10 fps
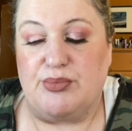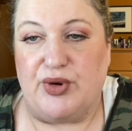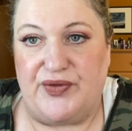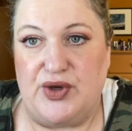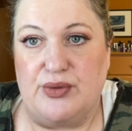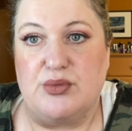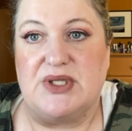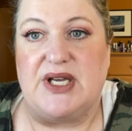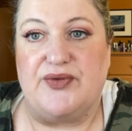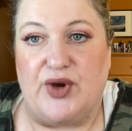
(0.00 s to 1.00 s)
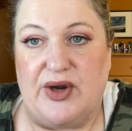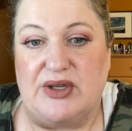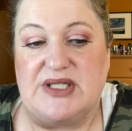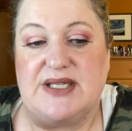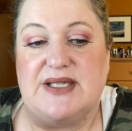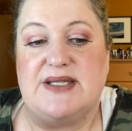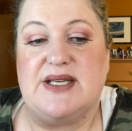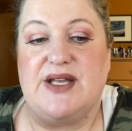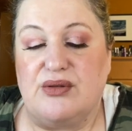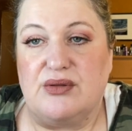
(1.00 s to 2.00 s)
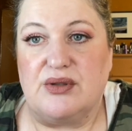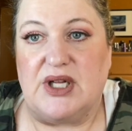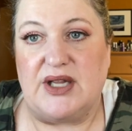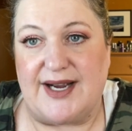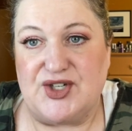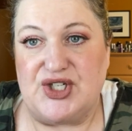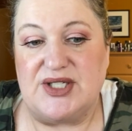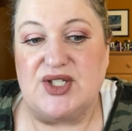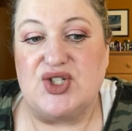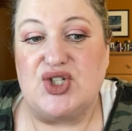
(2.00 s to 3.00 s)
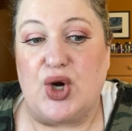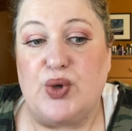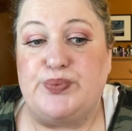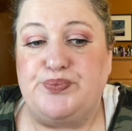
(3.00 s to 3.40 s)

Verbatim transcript: perfumes and fragrances and collections. So